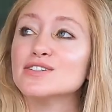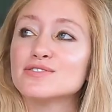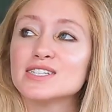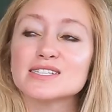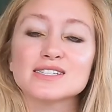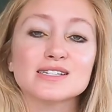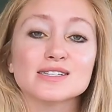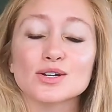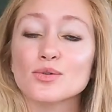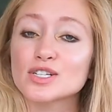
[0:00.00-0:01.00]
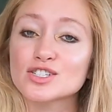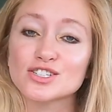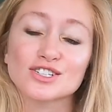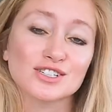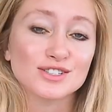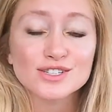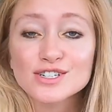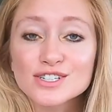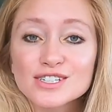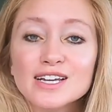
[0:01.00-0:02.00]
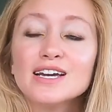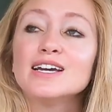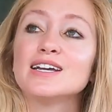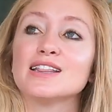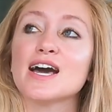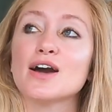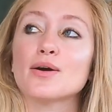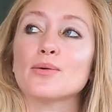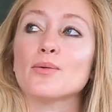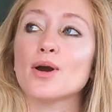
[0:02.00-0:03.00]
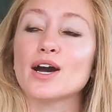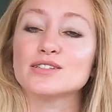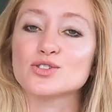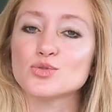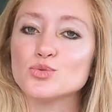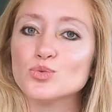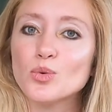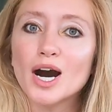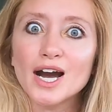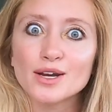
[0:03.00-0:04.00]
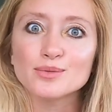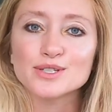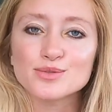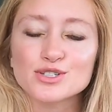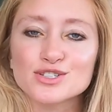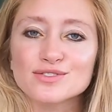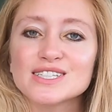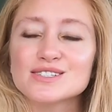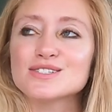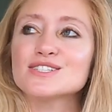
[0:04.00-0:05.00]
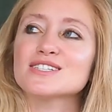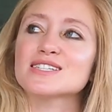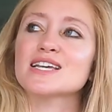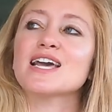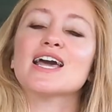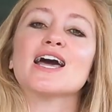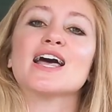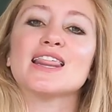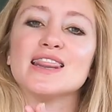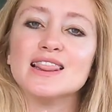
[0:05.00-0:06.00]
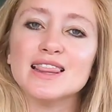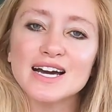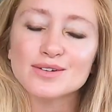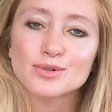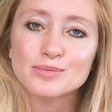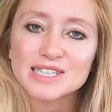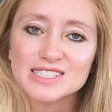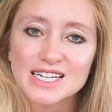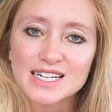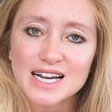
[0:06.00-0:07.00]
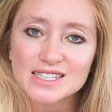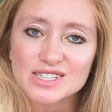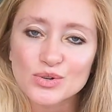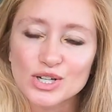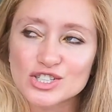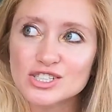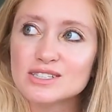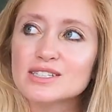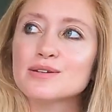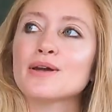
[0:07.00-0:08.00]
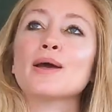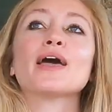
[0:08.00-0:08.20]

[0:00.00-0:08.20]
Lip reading: If this is a question or concern as to why we switched vehicles, that would be the day to ask the questions.